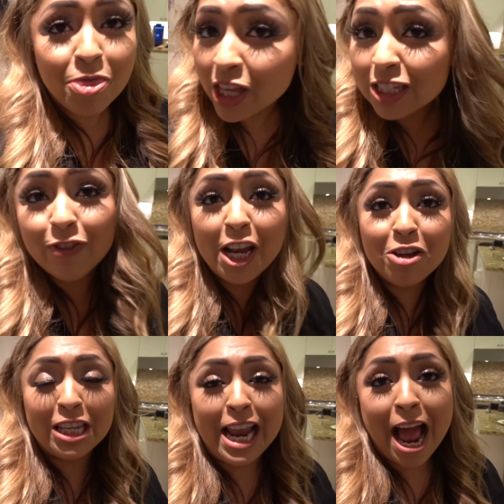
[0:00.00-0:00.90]
this video
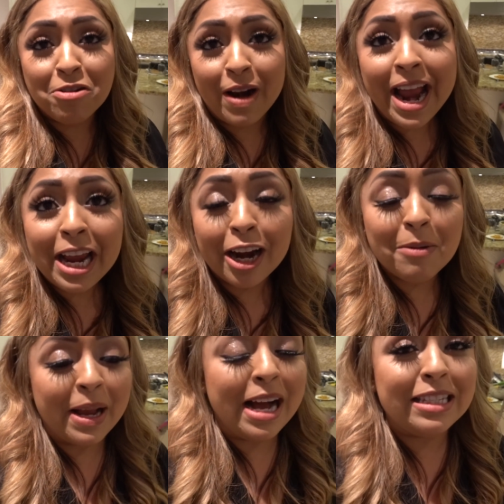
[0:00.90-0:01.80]
is gonna end right here
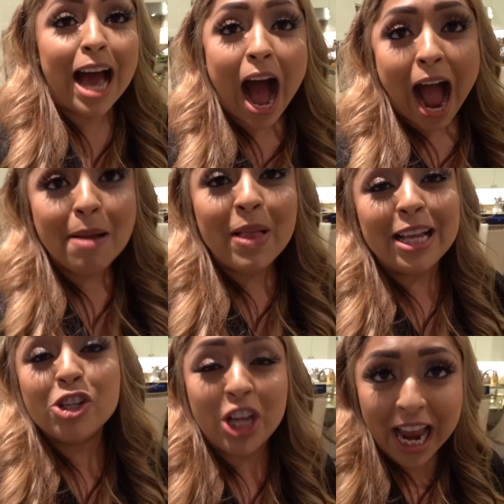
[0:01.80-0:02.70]
because I'm
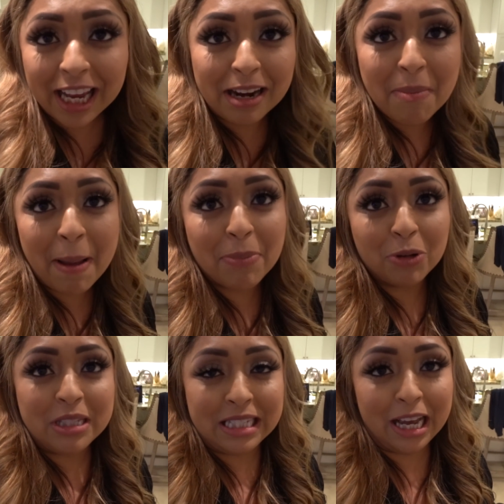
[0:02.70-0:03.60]
like shaking in my
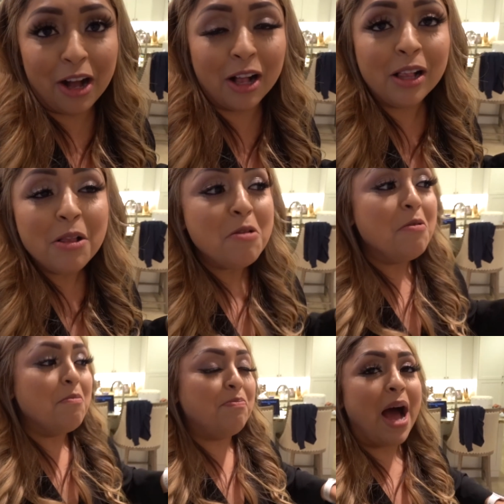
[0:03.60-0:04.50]
boot still.
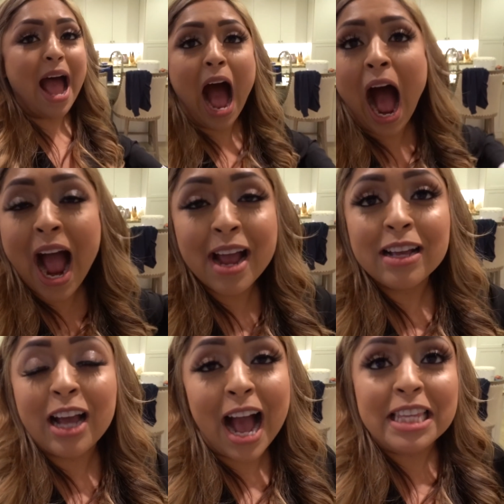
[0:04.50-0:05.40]
But
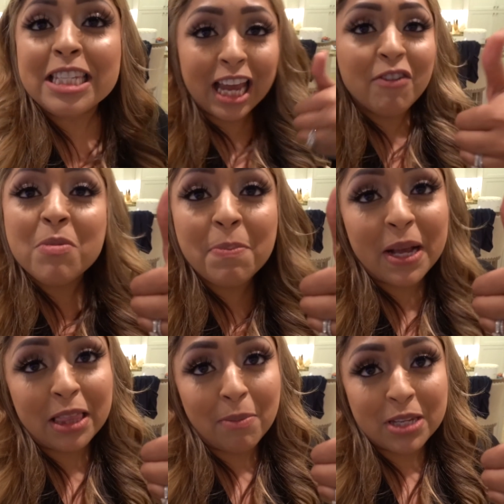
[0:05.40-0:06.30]
I, guys, give them a
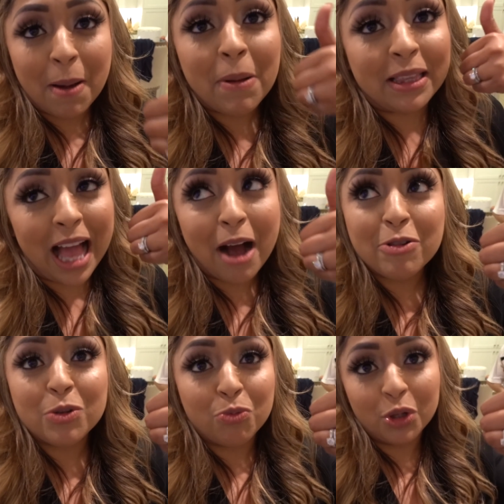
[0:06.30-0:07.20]
big thumbs up. Like that
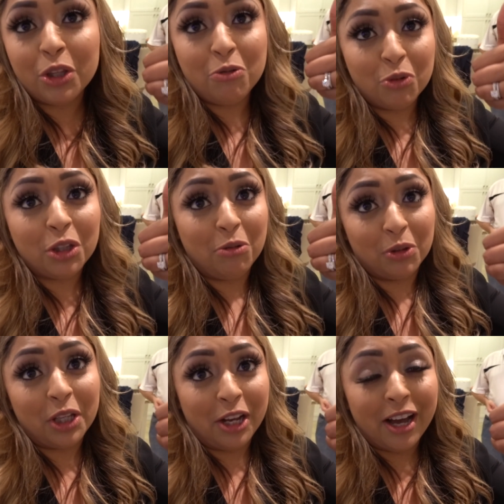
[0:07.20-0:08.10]
was really, really,
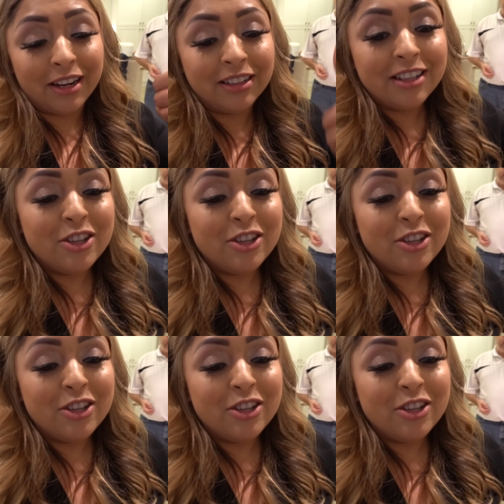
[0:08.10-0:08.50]
really good.